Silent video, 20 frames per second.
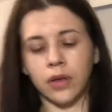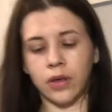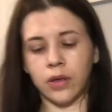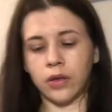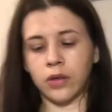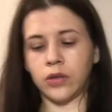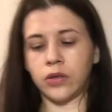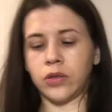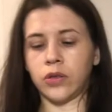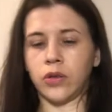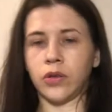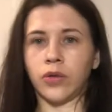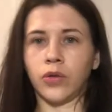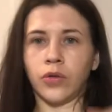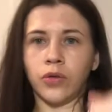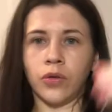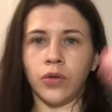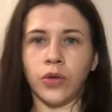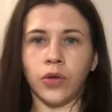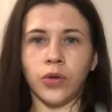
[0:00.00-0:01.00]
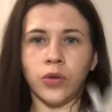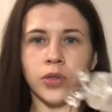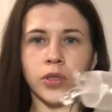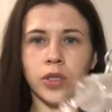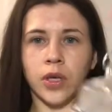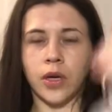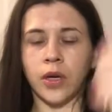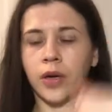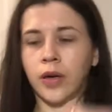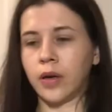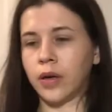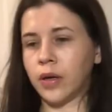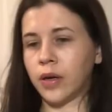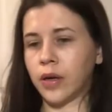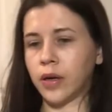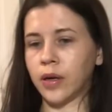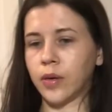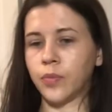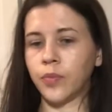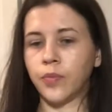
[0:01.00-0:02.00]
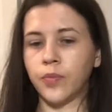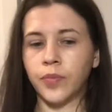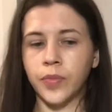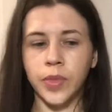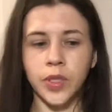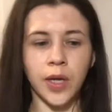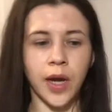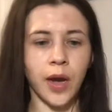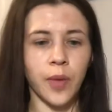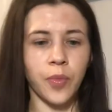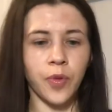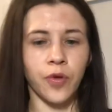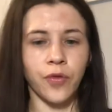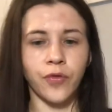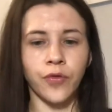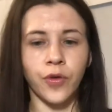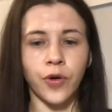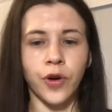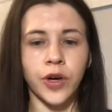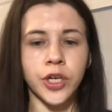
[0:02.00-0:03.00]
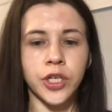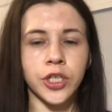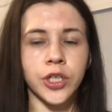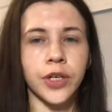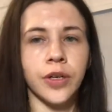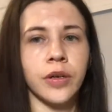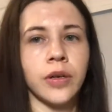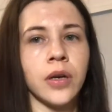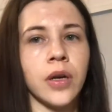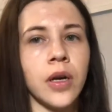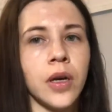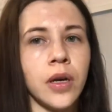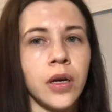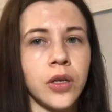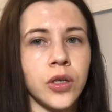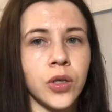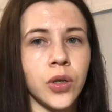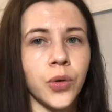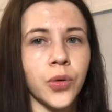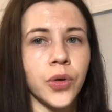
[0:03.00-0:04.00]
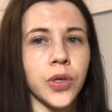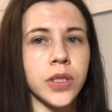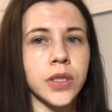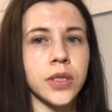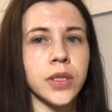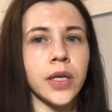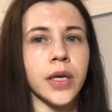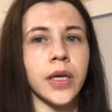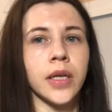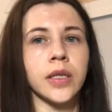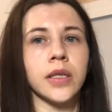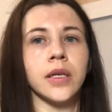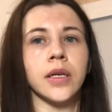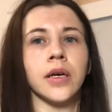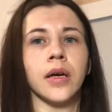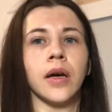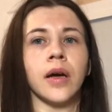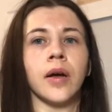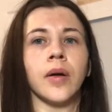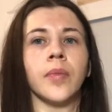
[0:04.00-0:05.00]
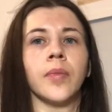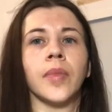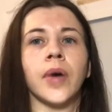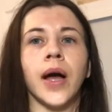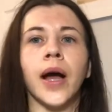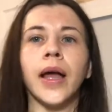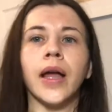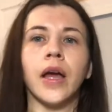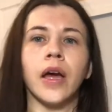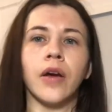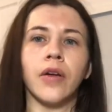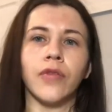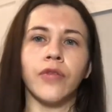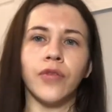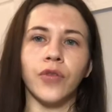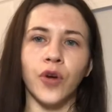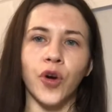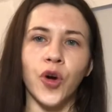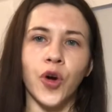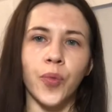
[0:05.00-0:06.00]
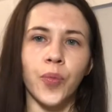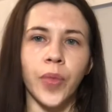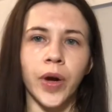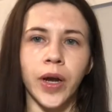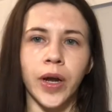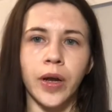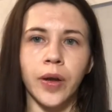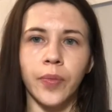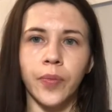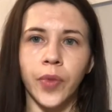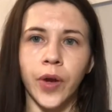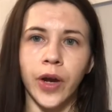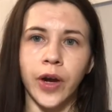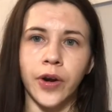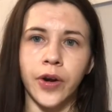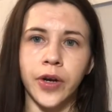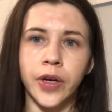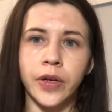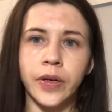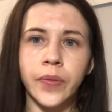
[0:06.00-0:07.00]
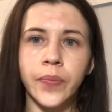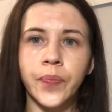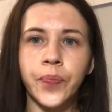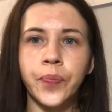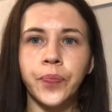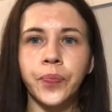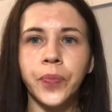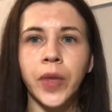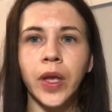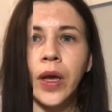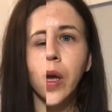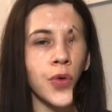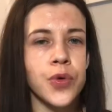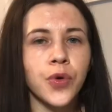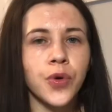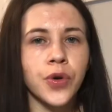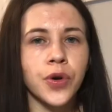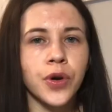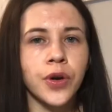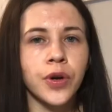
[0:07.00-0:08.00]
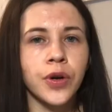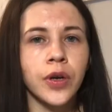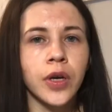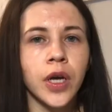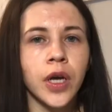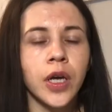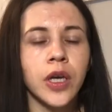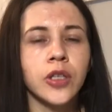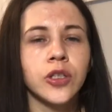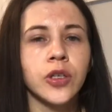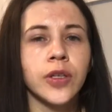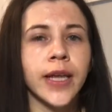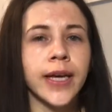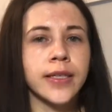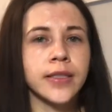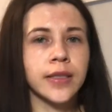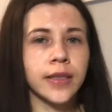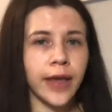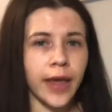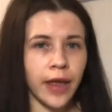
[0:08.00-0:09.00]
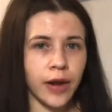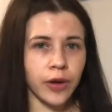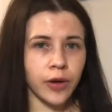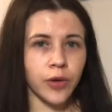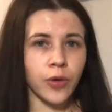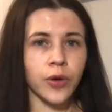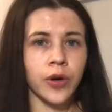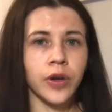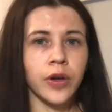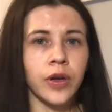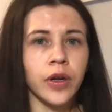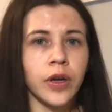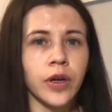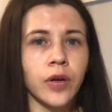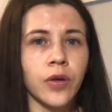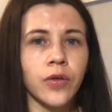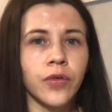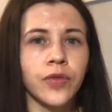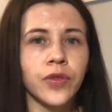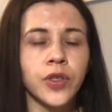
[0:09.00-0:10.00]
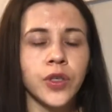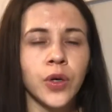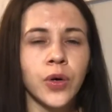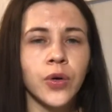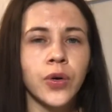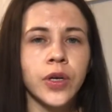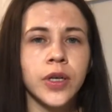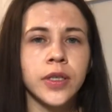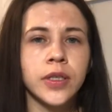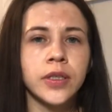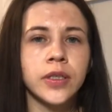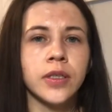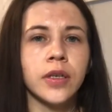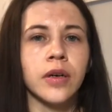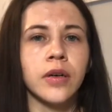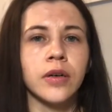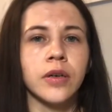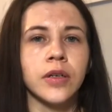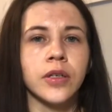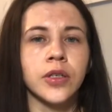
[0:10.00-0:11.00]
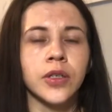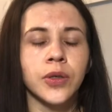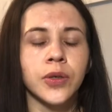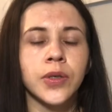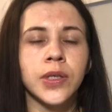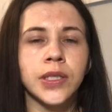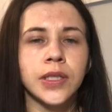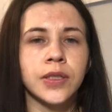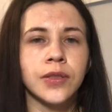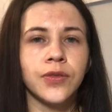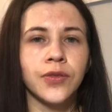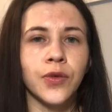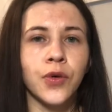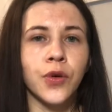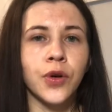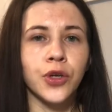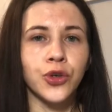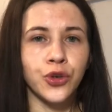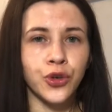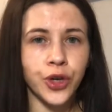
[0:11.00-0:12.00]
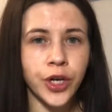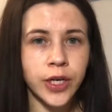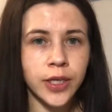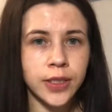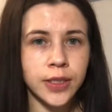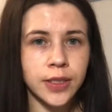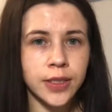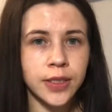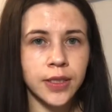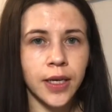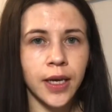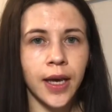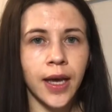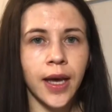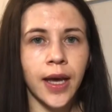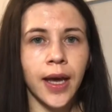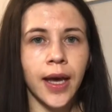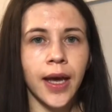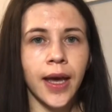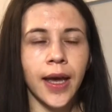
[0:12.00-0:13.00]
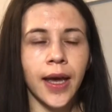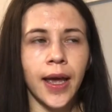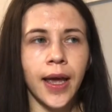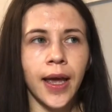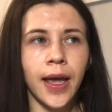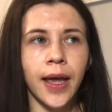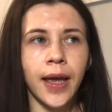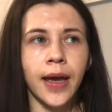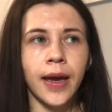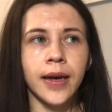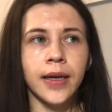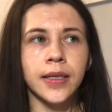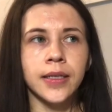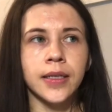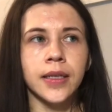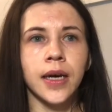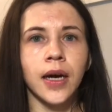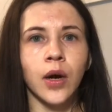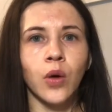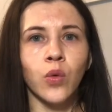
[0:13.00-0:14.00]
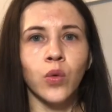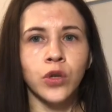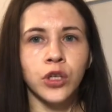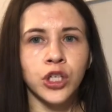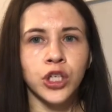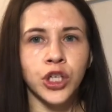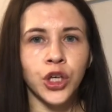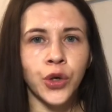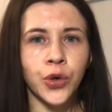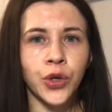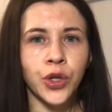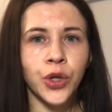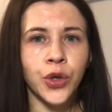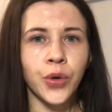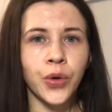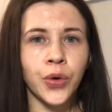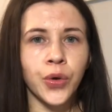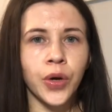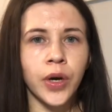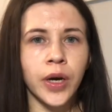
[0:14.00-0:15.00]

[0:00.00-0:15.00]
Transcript: So those are type of foraging toys that I have for my parrot. So next category of toys are toys for tricks, and I will show you